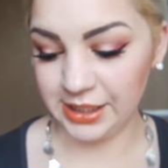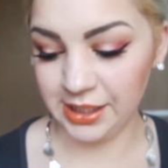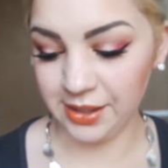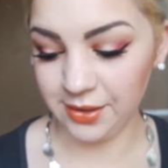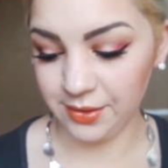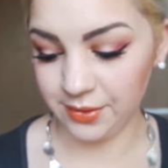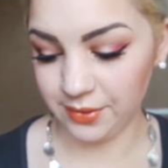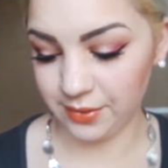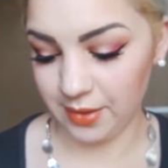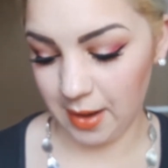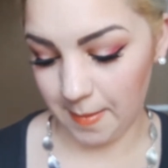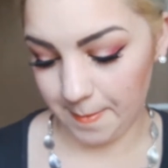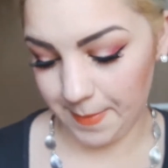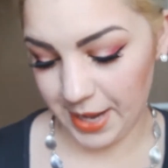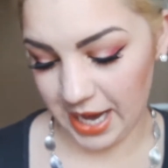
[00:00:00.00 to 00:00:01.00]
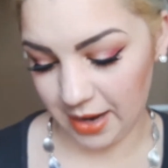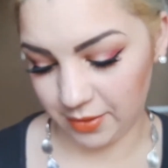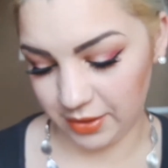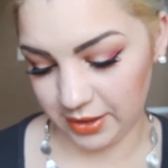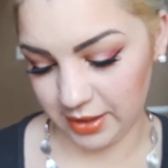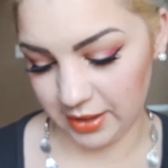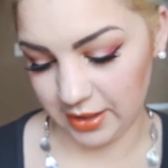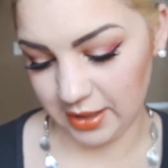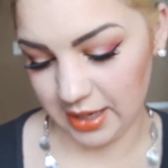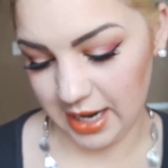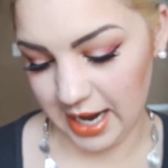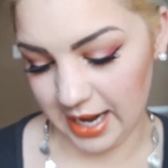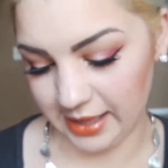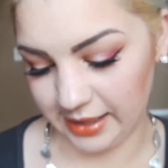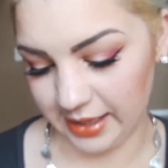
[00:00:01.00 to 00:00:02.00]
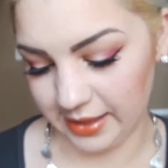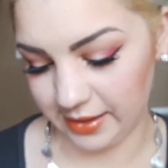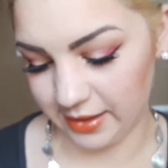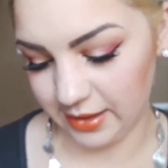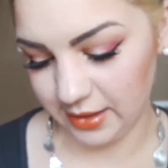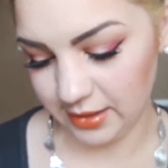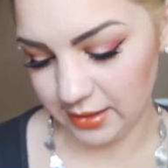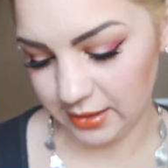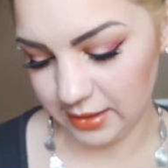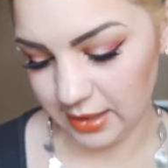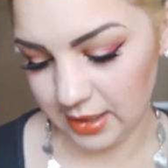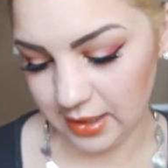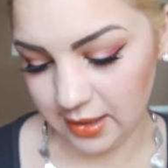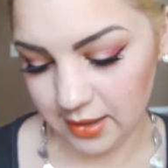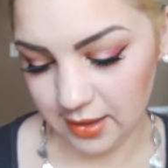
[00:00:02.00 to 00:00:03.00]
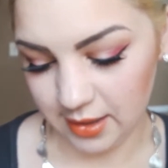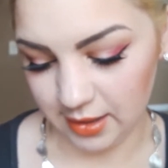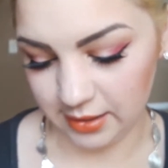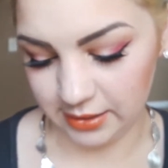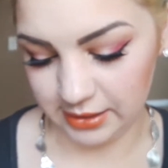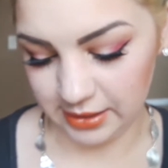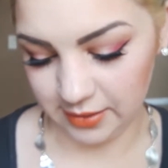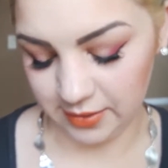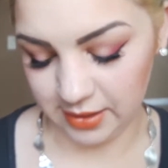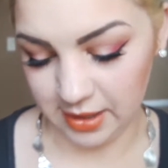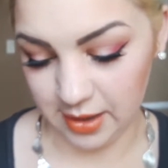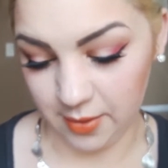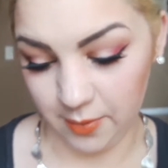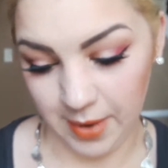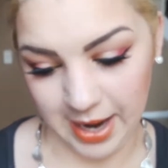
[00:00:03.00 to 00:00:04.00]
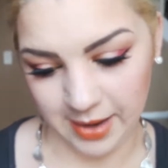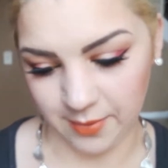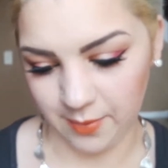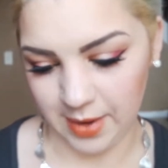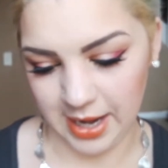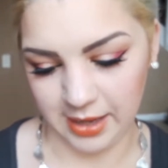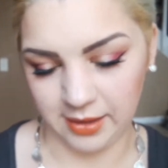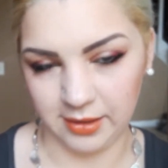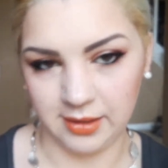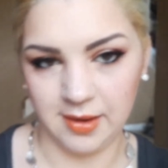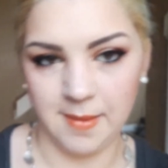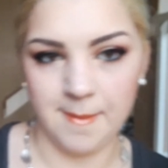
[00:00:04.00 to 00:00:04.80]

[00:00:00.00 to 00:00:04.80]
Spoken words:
2 powder highlighters. Also the Wet n Wild